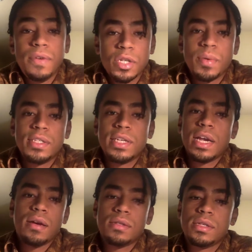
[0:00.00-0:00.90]
finished my 10
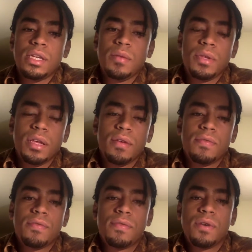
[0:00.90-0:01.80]
hours of CPD
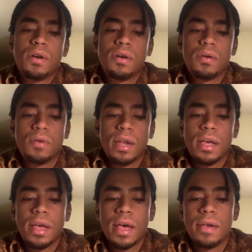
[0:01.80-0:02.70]
already,
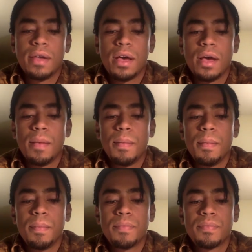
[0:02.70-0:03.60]
and
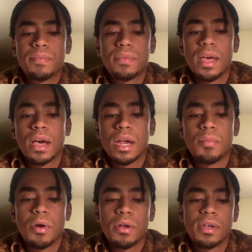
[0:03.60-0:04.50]
they're kind of
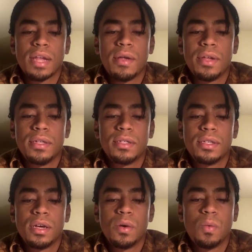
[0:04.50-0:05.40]
broken down
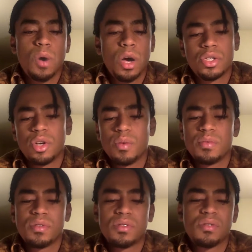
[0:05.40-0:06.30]
into
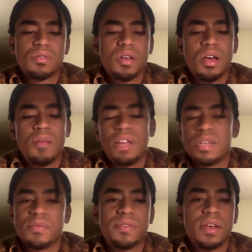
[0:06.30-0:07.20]
workshops,
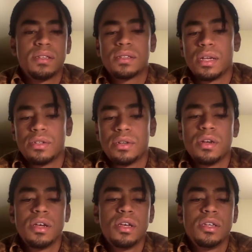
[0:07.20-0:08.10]
placement fairs, etc.
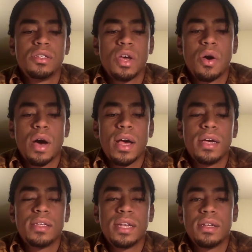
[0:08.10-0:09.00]
So I
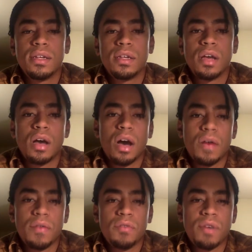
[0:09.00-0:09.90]
attended a
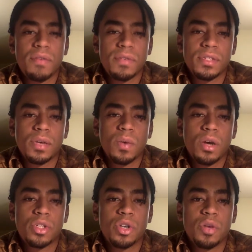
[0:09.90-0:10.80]
Harvard referencing
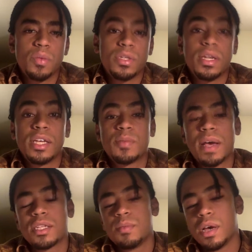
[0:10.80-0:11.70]
workshop, which links
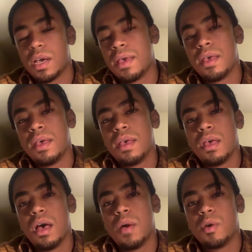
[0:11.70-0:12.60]
back to my
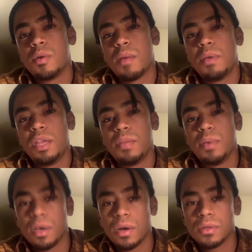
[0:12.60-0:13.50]
one of my
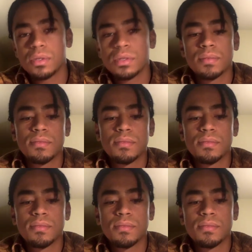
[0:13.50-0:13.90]
PDP goals.